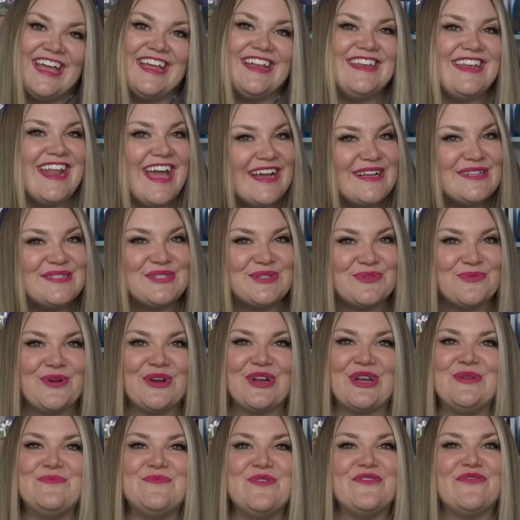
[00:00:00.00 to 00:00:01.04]
Next, we're
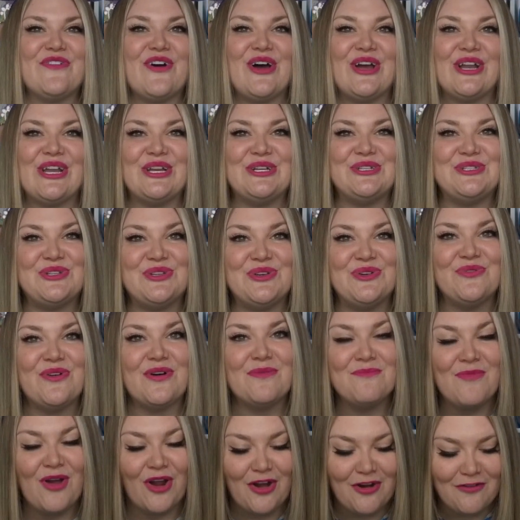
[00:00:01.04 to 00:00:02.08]
gonna move on
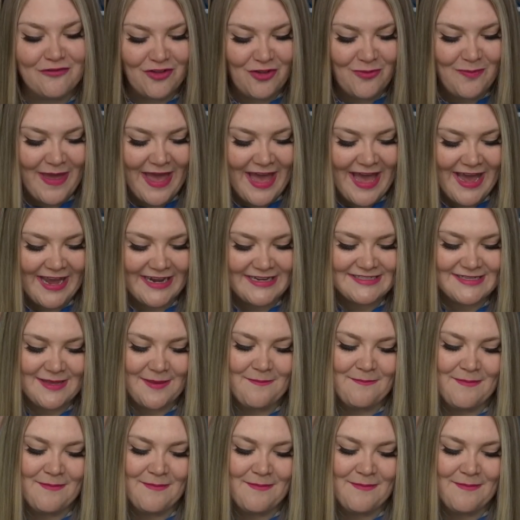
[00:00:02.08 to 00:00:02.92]
to Marvel bags.